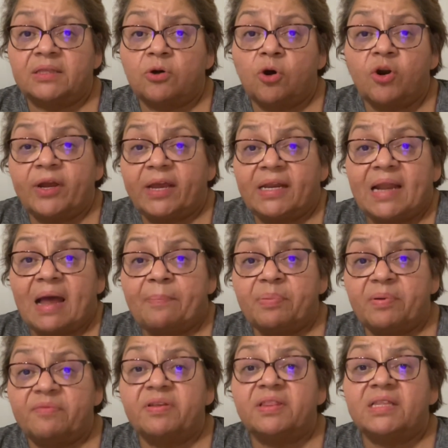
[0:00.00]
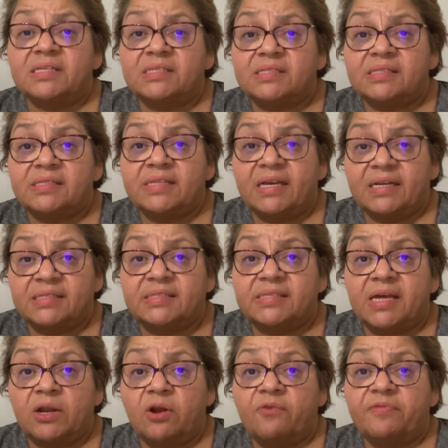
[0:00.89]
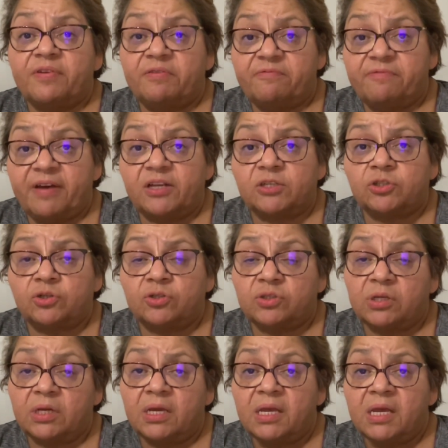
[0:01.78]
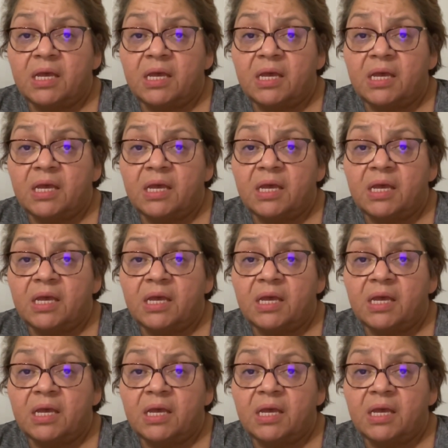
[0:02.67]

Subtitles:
or cannot prevent the next set of infections.